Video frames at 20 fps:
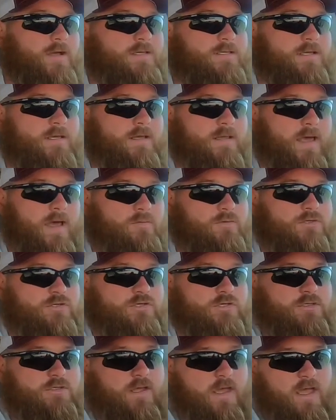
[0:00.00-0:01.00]
I said, that was
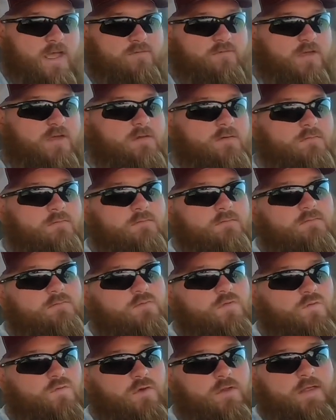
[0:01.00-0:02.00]
just the
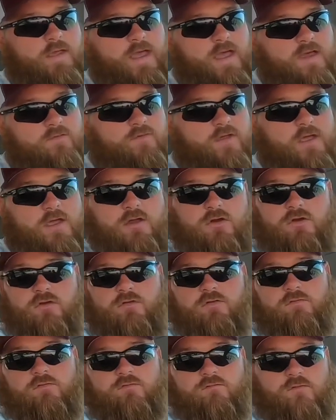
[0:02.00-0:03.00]
really heavy hitter
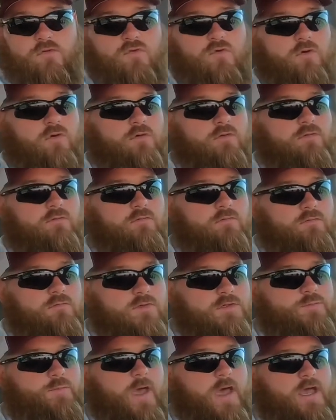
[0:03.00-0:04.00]
for
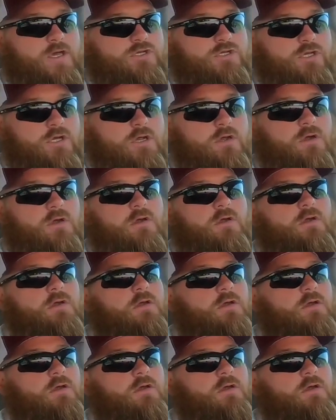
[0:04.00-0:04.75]
this past year,